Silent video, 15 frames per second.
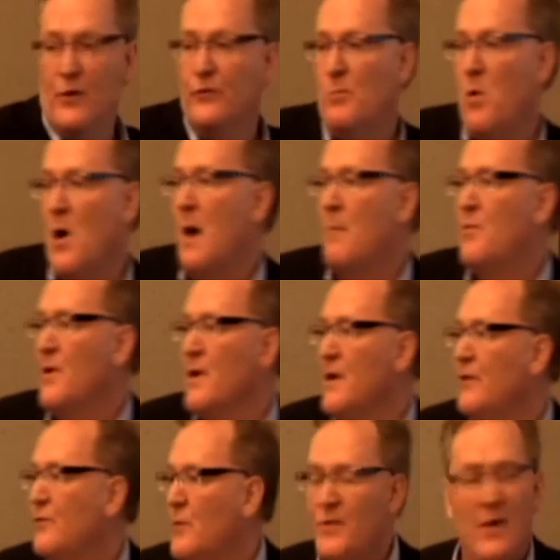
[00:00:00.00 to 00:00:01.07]
those
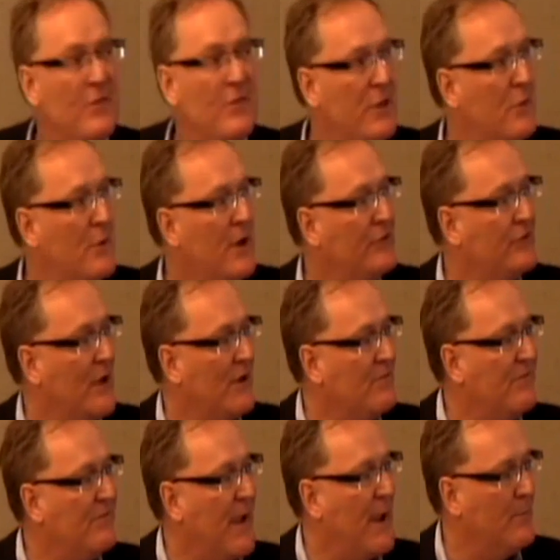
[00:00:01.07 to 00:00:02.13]
properties within the U H
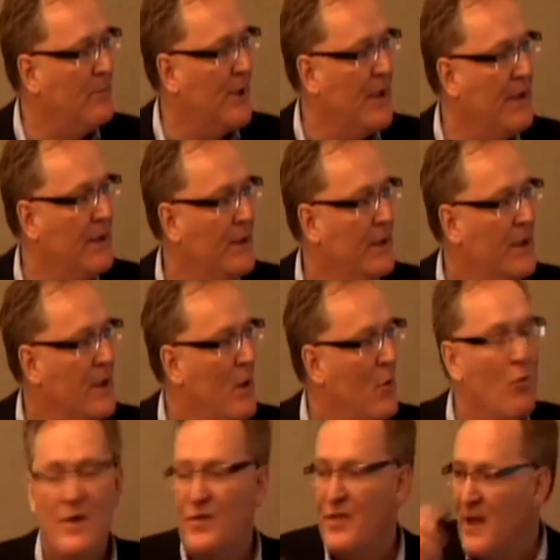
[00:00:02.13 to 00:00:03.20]
N family.
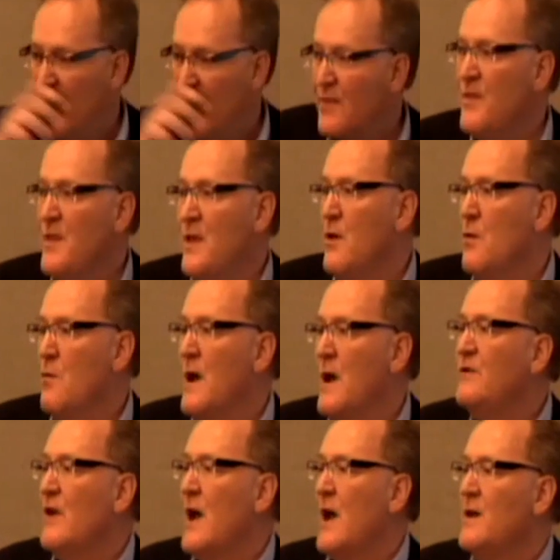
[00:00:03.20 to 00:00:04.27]
Within the U
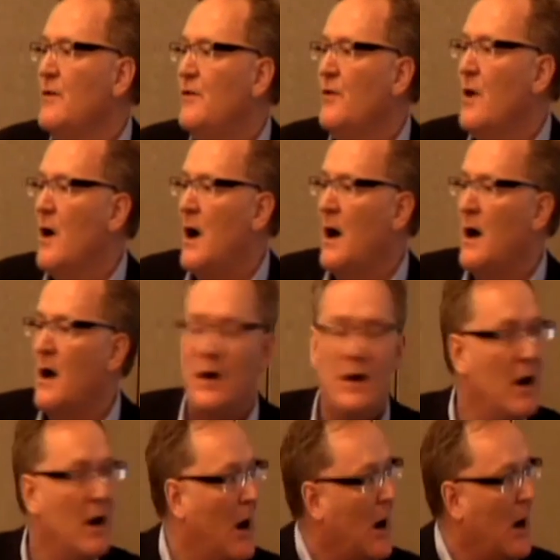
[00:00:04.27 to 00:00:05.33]
H N's uh,
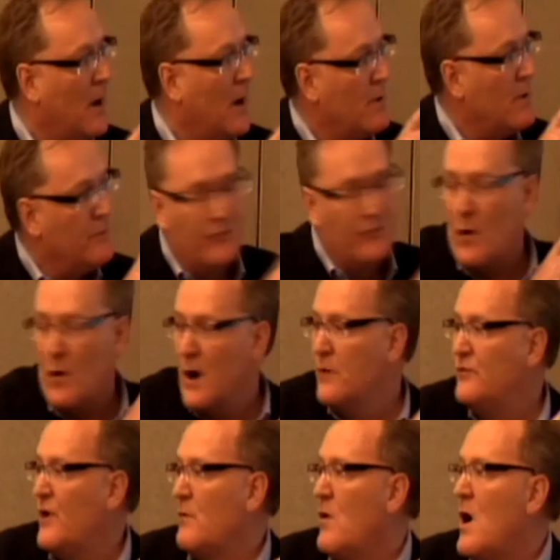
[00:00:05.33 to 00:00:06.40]
uh,
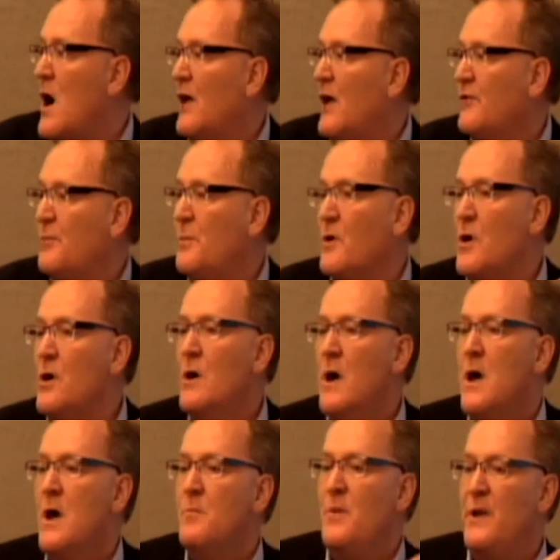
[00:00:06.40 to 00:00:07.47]
Toronto General
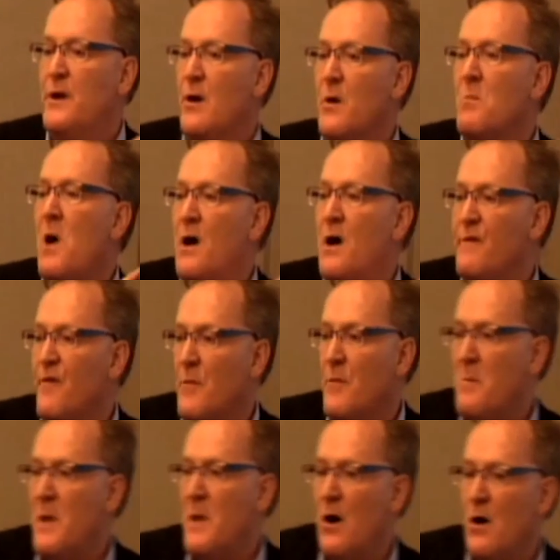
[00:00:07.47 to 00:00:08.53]
Hospital, Peter Monk
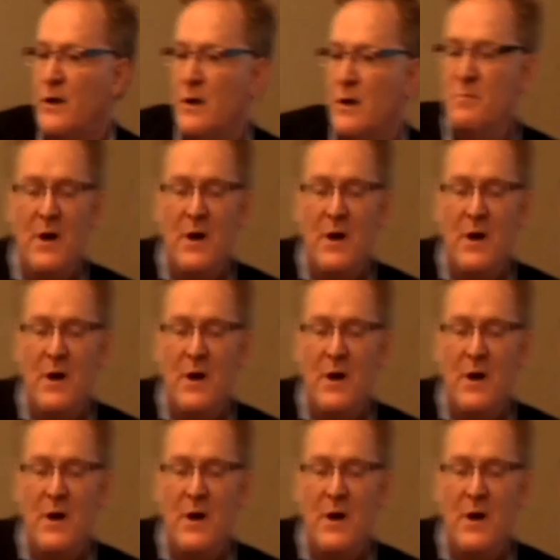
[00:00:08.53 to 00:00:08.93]
from American